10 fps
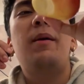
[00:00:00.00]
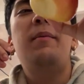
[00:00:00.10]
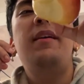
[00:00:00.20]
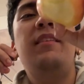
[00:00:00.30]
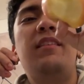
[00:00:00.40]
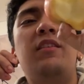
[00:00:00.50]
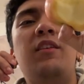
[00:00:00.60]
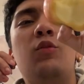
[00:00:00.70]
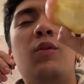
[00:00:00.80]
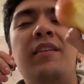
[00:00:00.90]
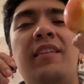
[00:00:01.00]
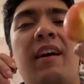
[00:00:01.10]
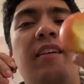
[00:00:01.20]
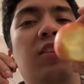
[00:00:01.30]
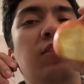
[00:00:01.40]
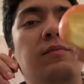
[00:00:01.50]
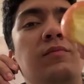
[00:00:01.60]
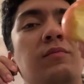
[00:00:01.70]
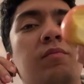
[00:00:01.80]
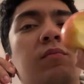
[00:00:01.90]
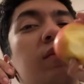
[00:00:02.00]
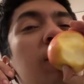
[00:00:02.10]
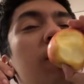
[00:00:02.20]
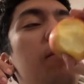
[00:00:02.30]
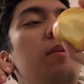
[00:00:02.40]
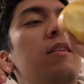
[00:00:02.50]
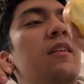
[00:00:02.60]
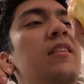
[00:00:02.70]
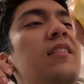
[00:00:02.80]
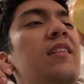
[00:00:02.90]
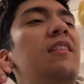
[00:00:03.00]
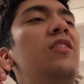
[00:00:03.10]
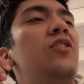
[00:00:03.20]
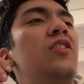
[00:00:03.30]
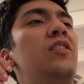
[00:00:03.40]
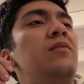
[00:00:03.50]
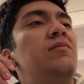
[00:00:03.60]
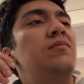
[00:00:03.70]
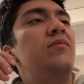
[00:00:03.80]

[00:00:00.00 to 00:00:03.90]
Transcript: Maybe it's, it's one side, you know? Maybe the other side tastes good.